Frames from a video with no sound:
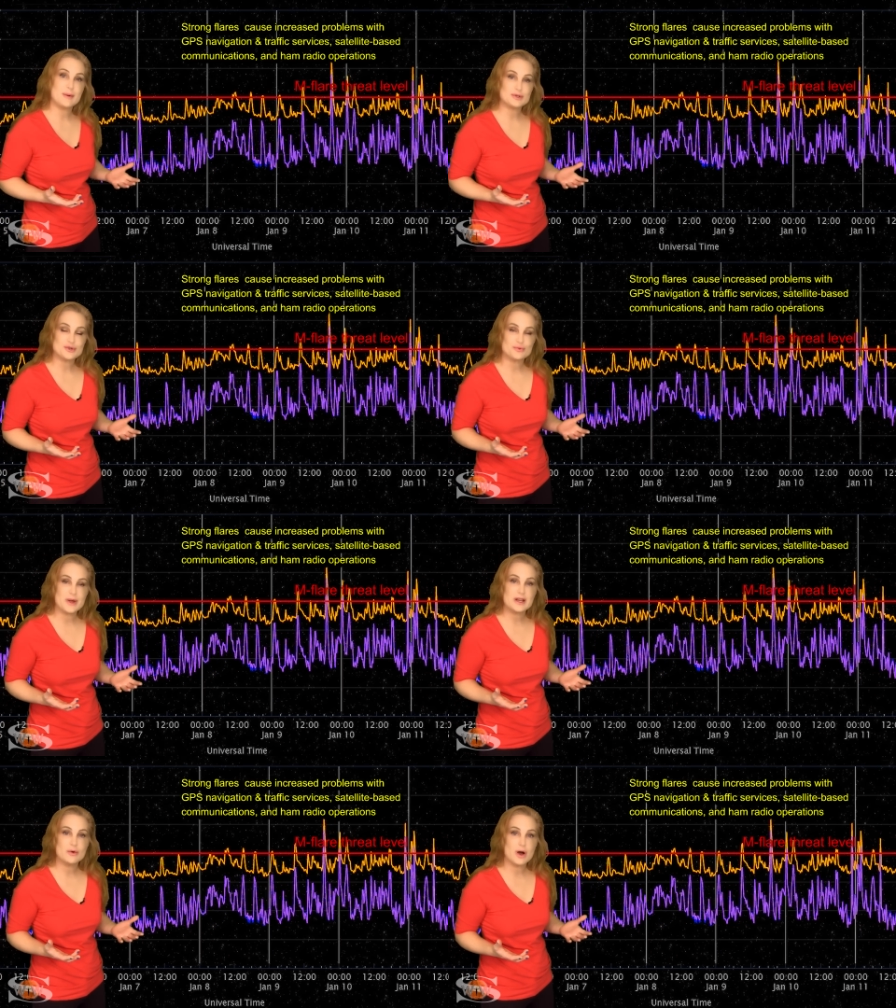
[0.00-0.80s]
amateur
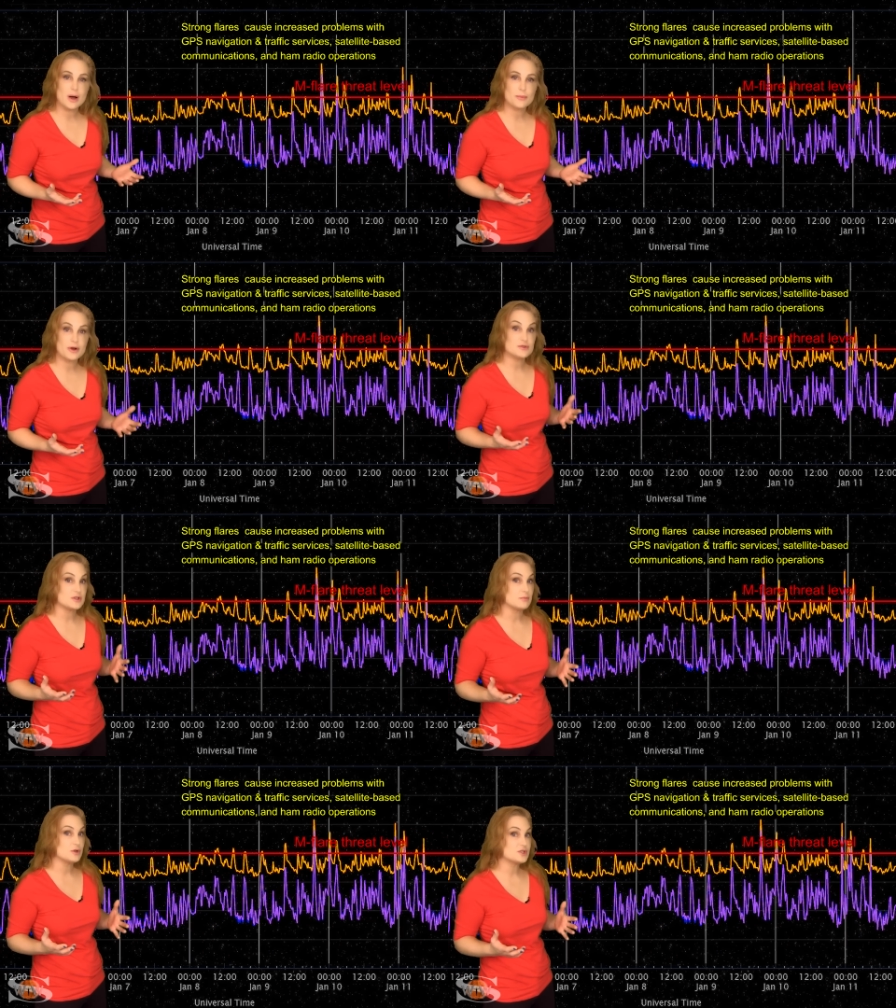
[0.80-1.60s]
radio operators
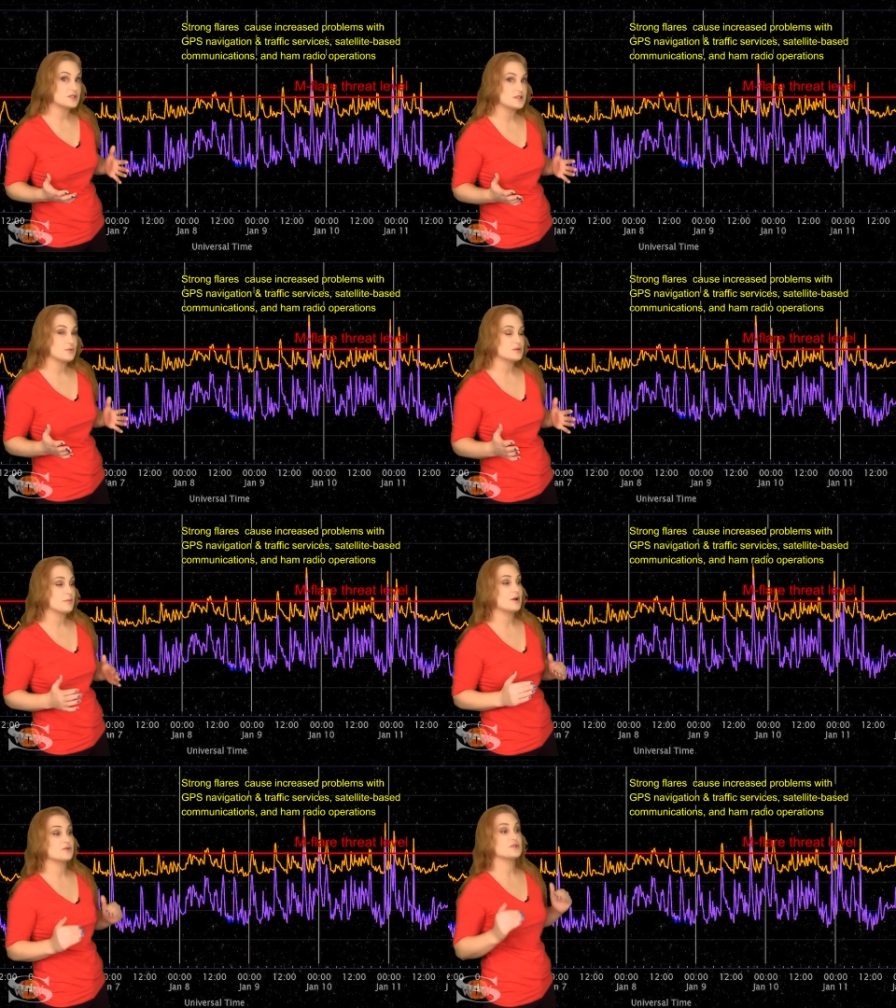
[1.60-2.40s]
and emergency
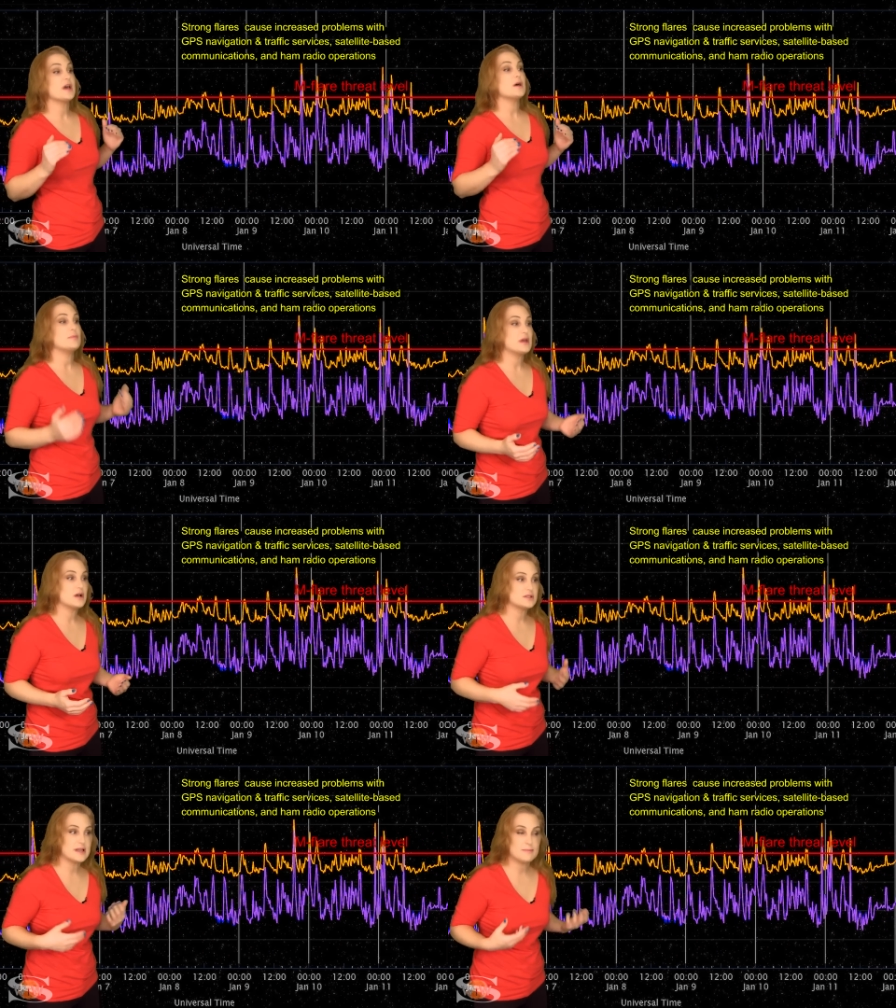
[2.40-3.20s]
responders
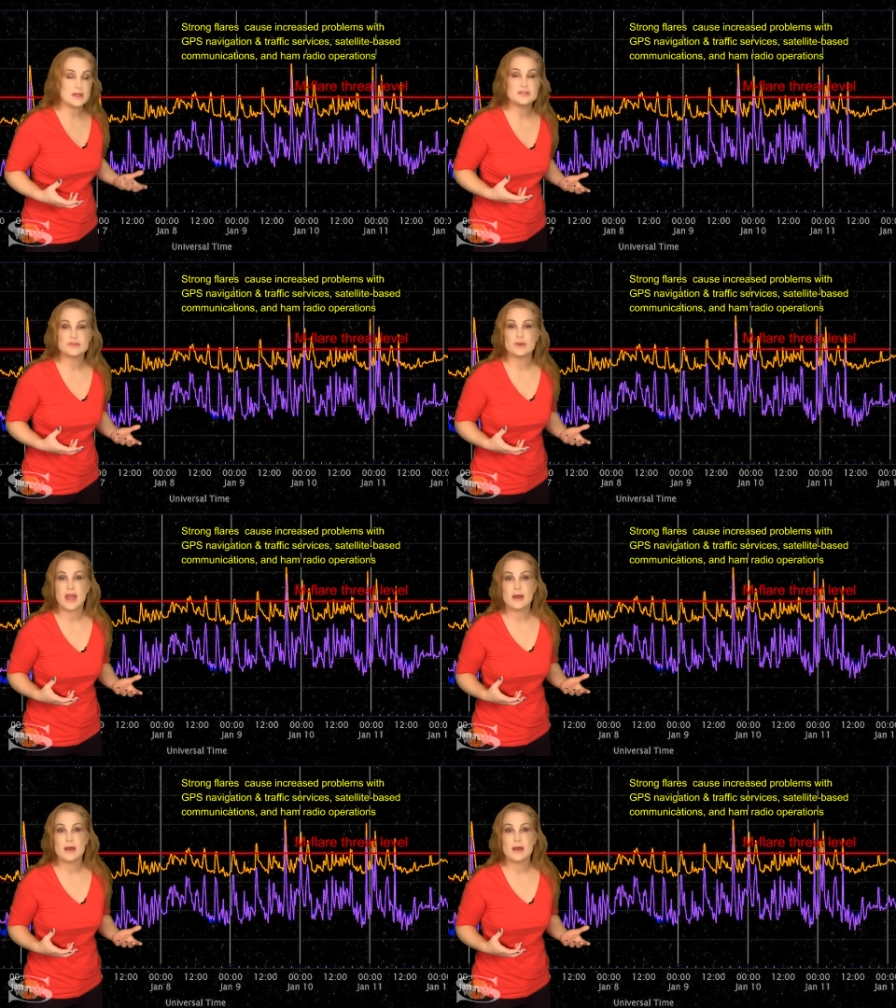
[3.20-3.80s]
because that means the,